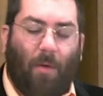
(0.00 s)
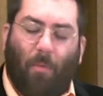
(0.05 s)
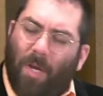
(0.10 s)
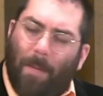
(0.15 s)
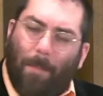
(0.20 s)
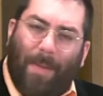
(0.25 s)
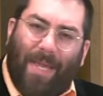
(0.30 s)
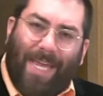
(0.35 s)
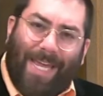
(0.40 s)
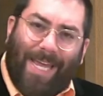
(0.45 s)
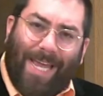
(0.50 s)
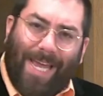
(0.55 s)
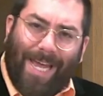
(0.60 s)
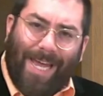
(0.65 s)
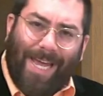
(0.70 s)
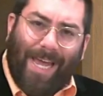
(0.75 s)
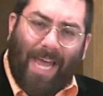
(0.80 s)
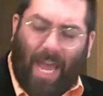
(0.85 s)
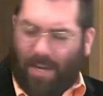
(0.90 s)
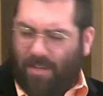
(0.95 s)
we be
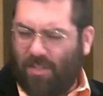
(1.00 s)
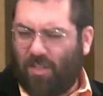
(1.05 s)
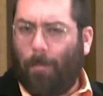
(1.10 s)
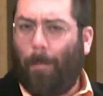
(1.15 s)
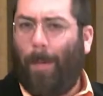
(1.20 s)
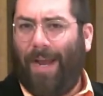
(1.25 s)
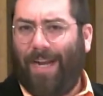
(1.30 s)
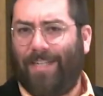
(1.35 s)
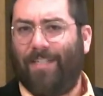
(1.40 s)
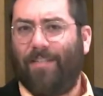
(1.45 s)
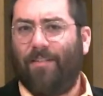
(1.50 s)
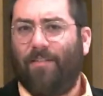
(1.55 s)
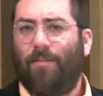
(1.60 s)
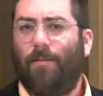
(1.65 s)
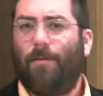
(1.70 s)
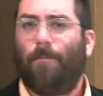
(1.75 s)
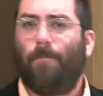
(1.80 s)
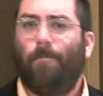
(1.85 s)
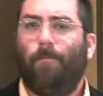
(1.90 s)
expectant,